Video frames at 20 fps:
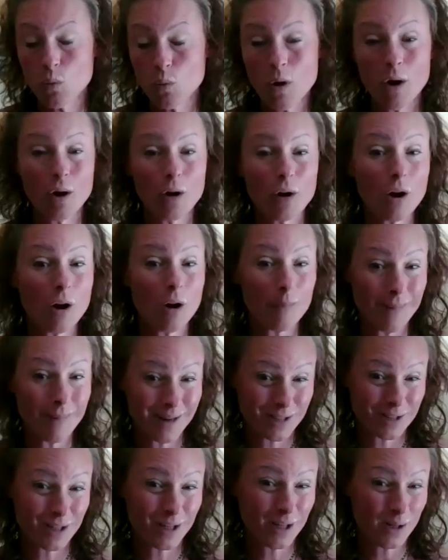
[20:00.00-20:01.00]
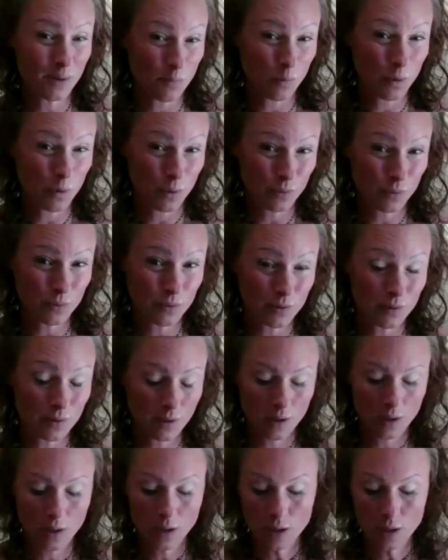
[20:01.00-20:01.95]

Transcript: work our masculine wounds.